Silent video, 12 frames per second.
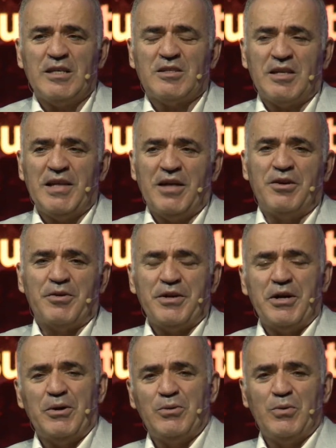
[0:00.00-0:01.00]
another,
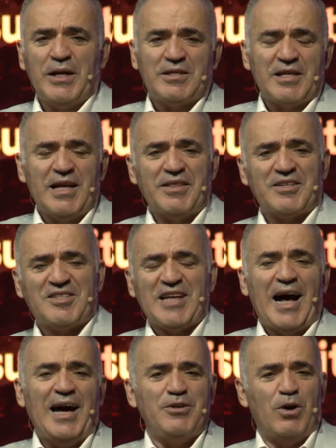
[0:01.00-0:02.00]
it's another
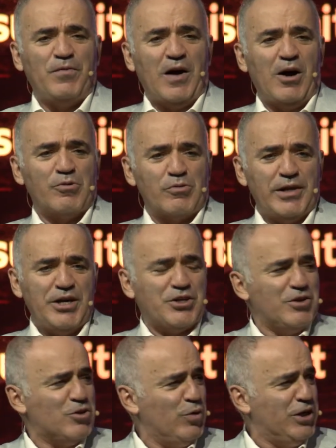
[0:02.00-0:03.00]
side of our
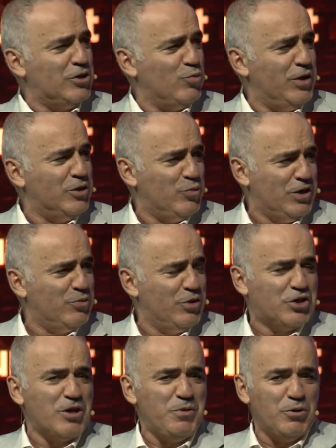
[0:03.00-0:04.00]
relations
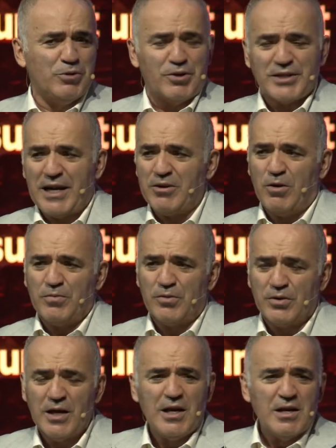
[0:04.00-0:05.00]
with computers. And
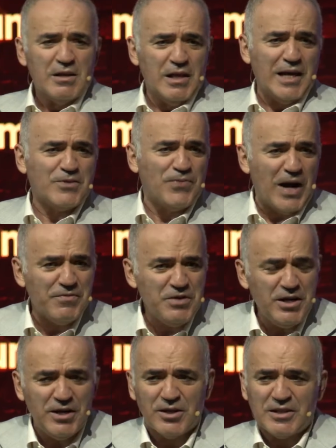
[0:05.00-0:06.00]
over the last 5
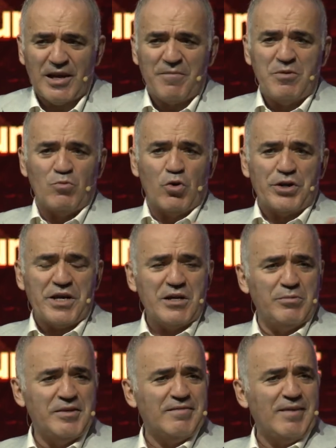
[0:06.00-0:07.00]
years, I've been working
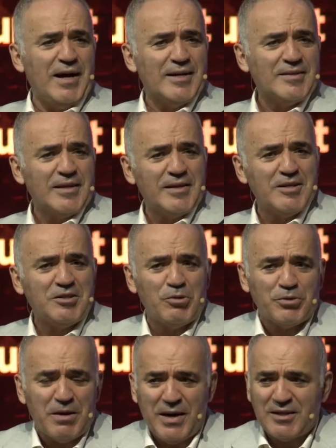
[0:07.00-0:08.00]
with Avast as a
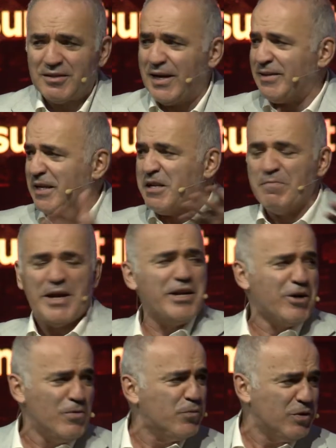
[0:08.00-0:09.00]
security ambassador. I attended many
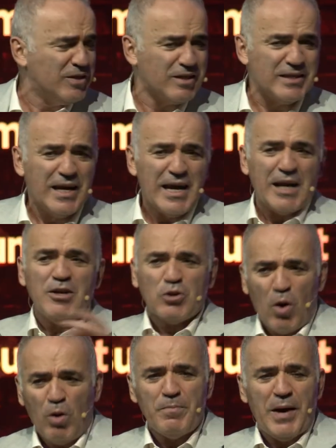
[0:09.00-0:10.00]
conferences. And it's
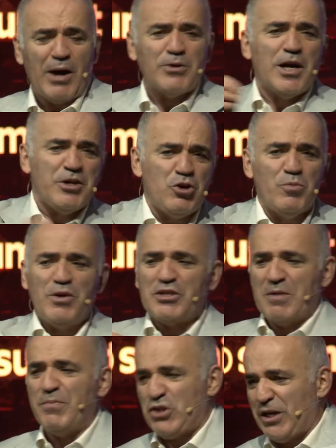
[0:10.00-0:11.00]
all about humans
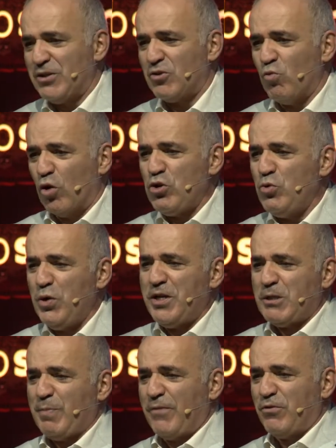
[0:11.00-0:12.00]
and machines. What do we
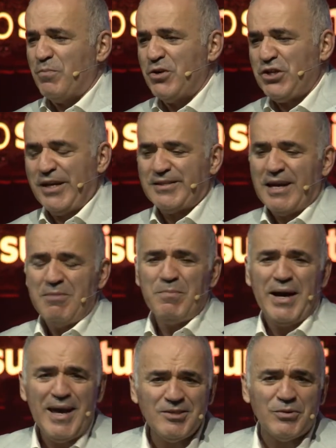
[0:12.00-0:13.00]
expect from machines?
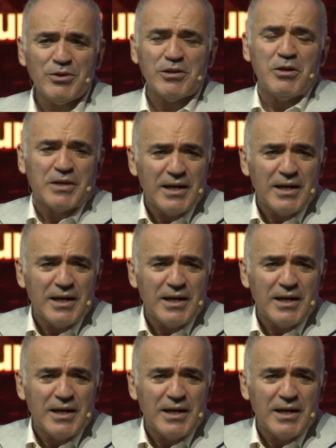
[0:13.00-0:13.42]
My answer is, look,